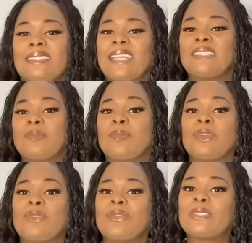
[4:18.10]
nice and
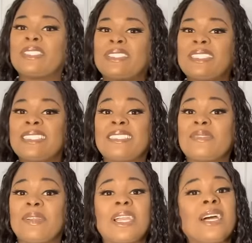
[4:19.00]
beautiful to see the
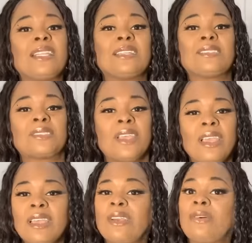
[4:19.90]
different colors
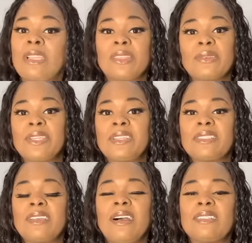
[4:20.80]
going through your
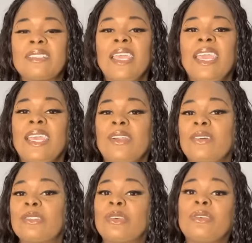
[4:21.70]
sauce. And
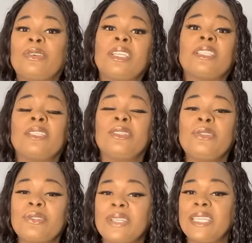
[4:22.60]
also you'll get the
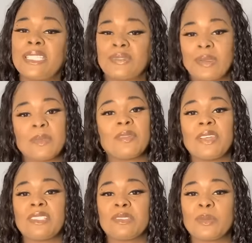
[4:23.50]
nutrients from the
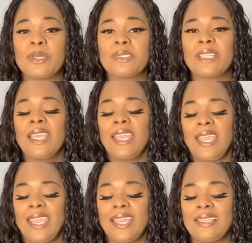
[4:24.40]
vegetables
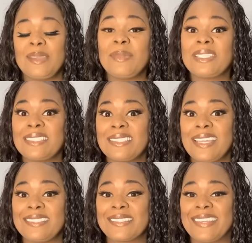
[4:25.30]
and it makes it
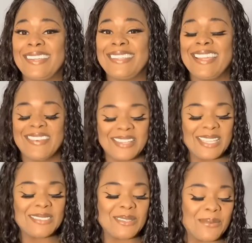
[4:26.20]
taste good.
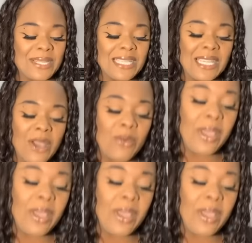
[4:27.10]
Okay, so we're gonna go